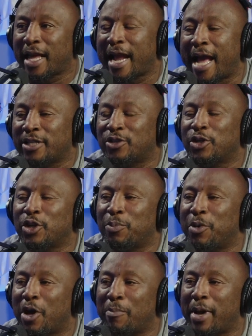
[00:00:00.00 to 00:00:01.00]
Like, I took it
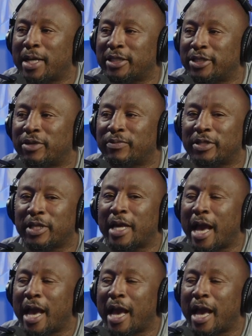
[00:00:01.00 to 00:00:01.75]
upon myself to say,